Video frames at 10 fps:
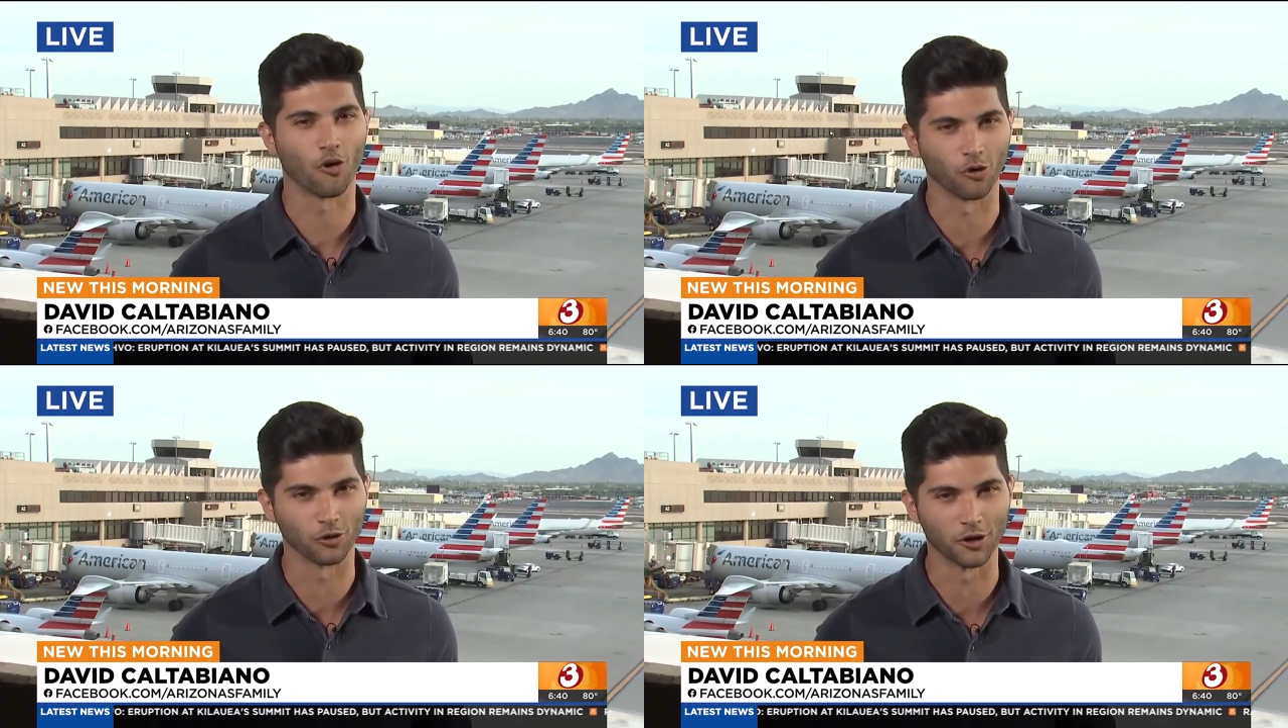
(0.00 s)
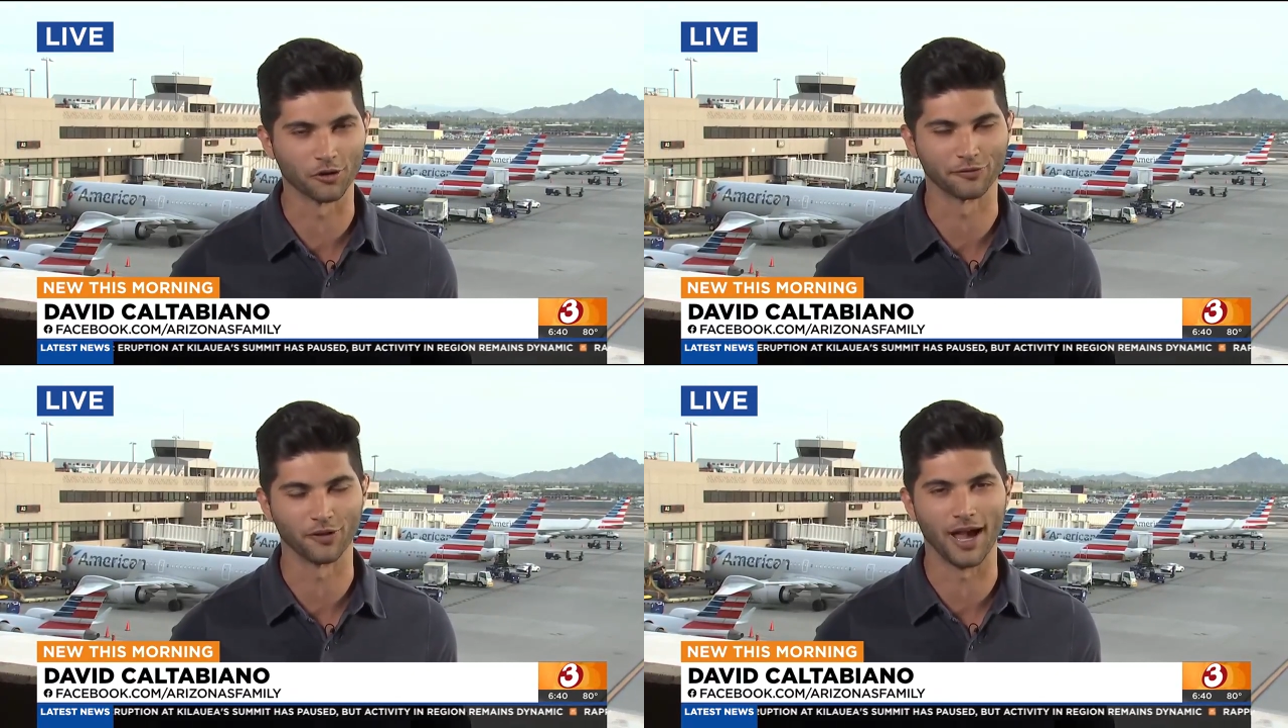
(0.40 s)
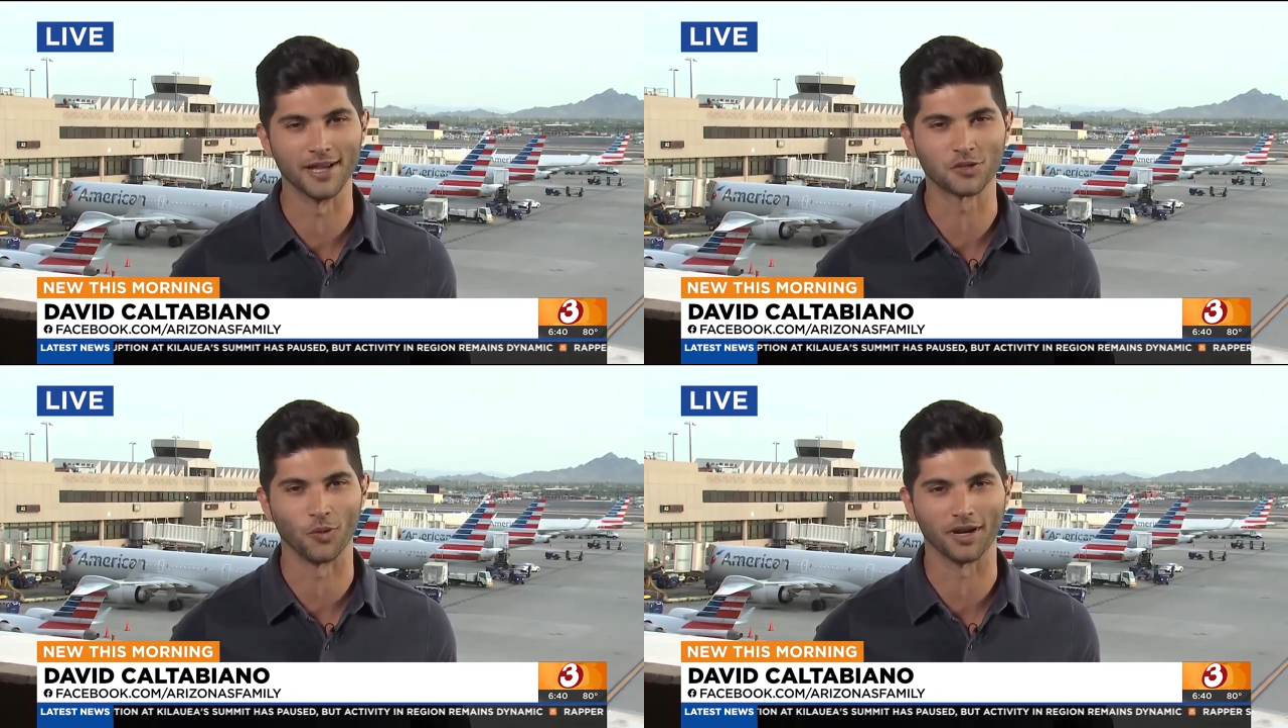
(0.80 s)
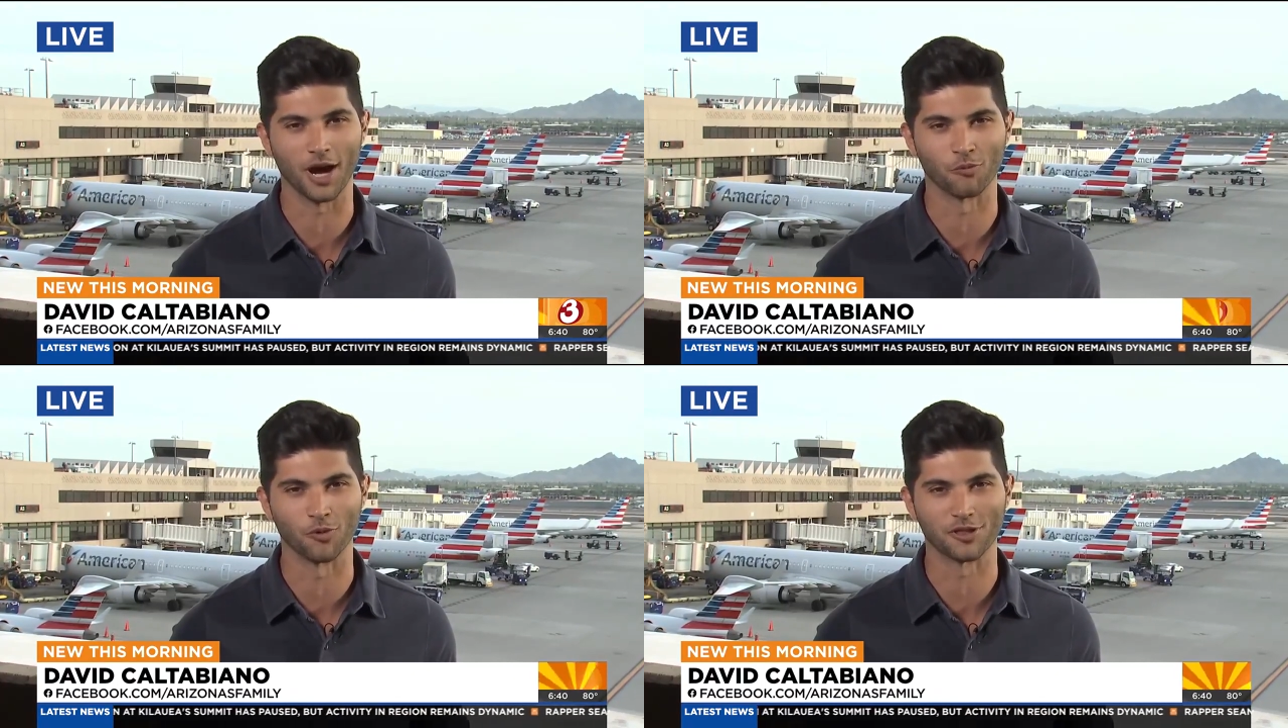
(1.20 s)
earlier flights, wake
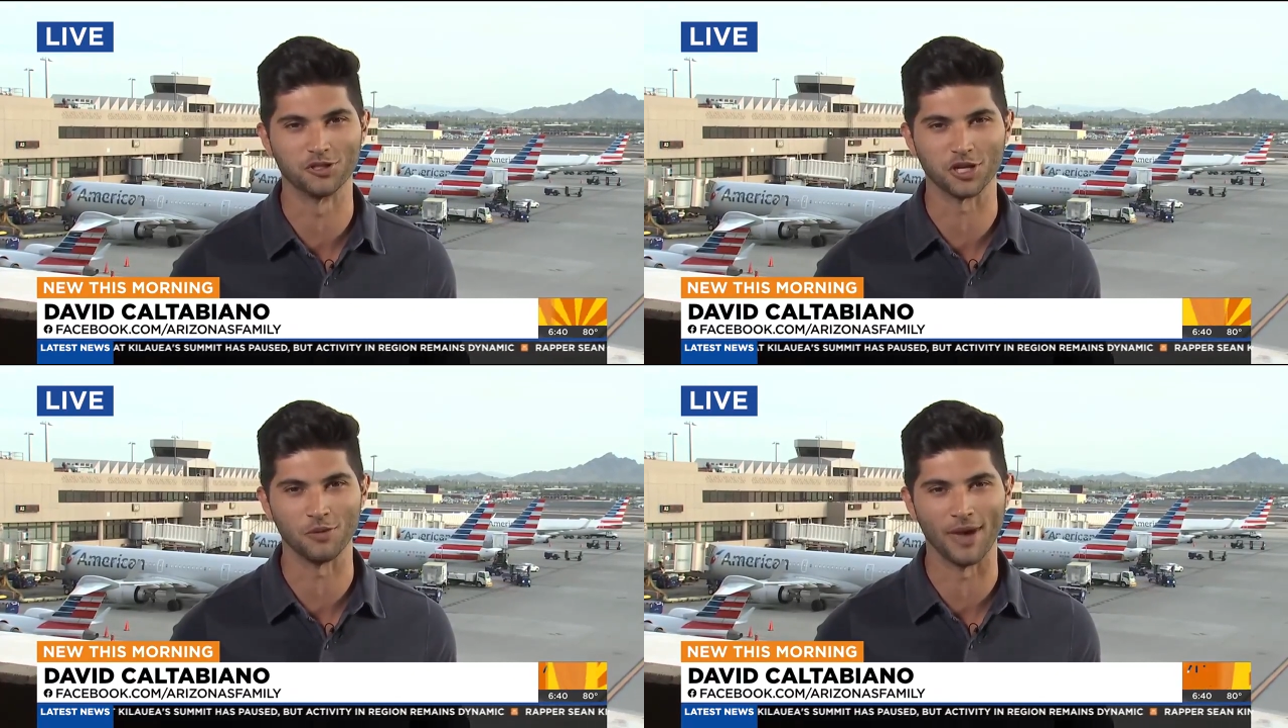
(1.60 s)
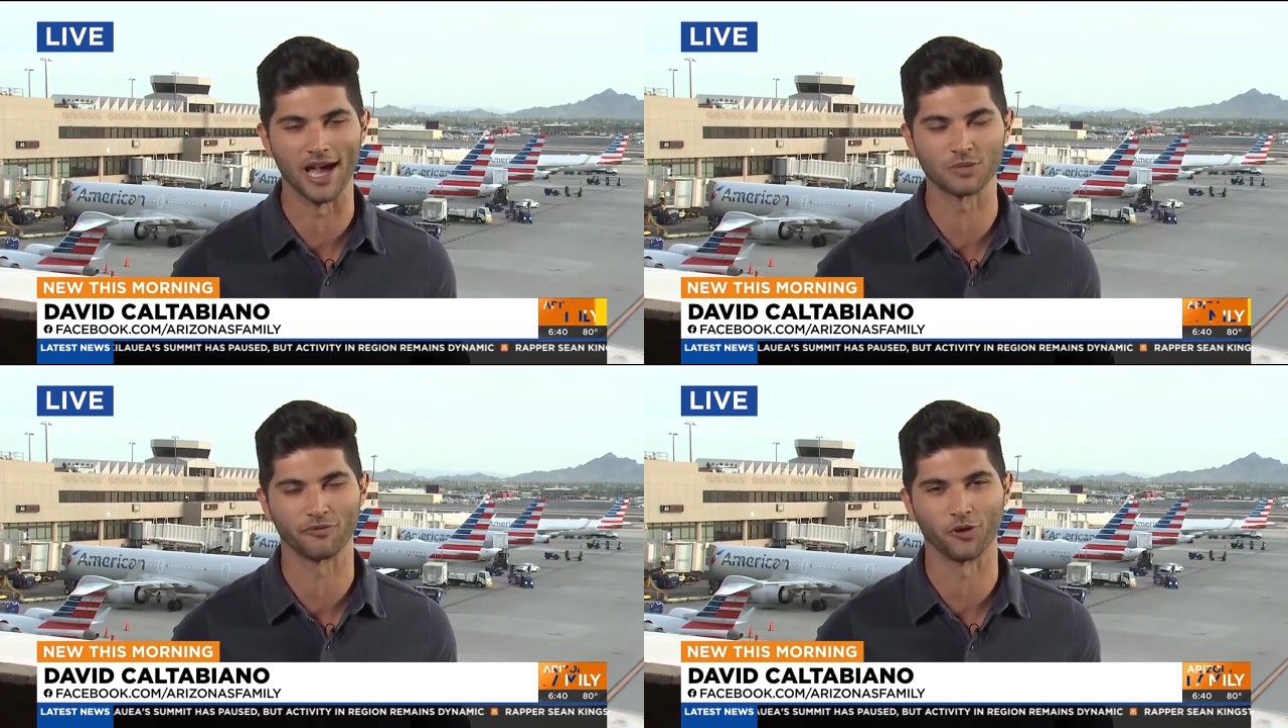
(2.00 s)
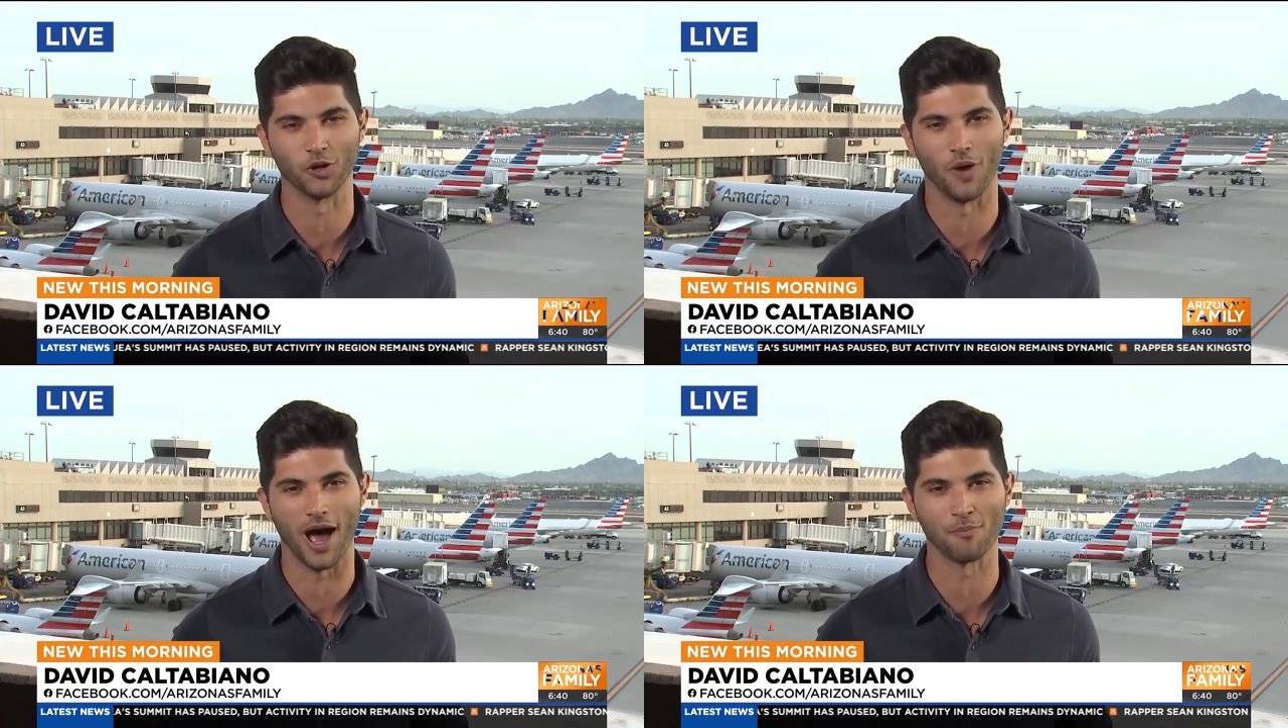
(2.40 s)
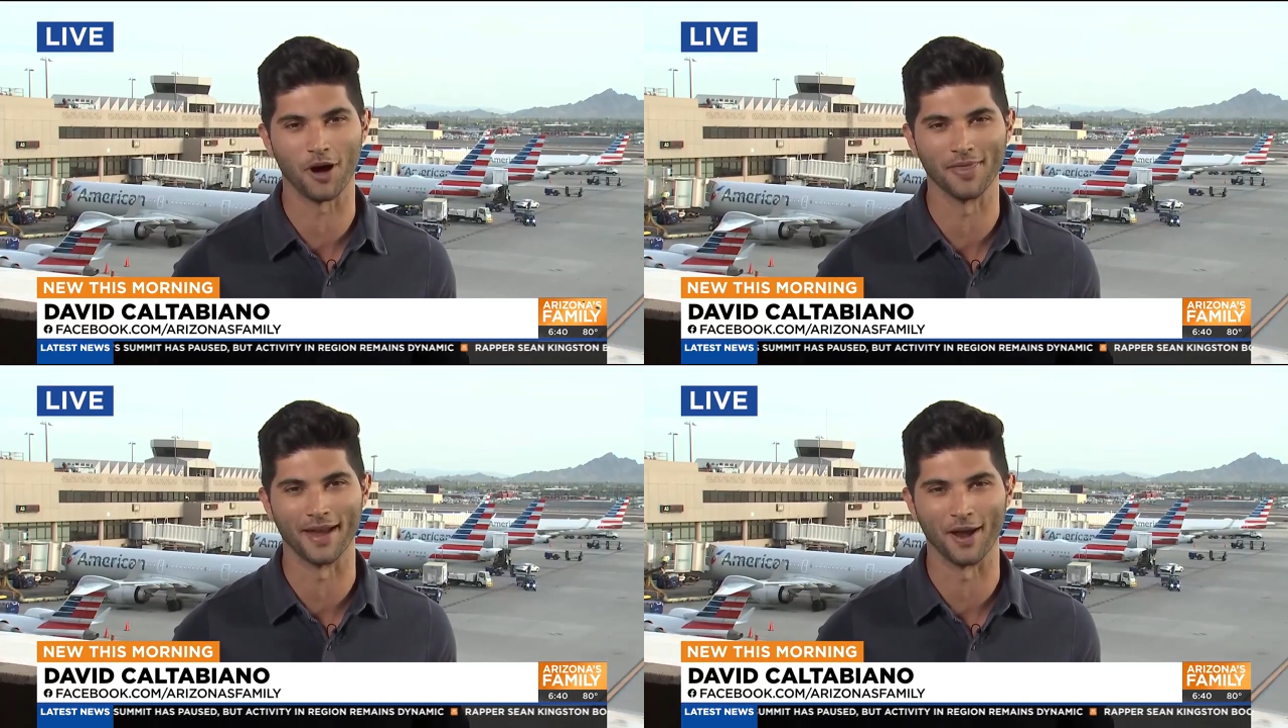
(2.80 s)
up with GMAS before you hop on that